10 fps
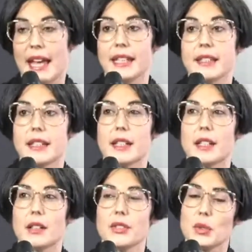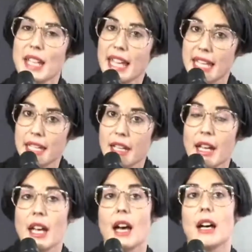And today,
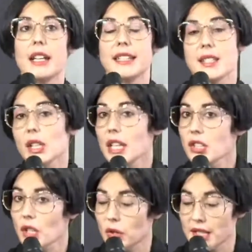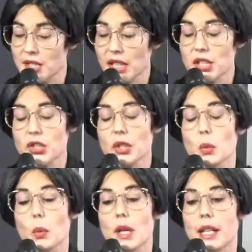on this occasion,
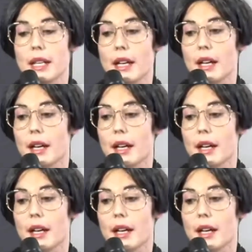we will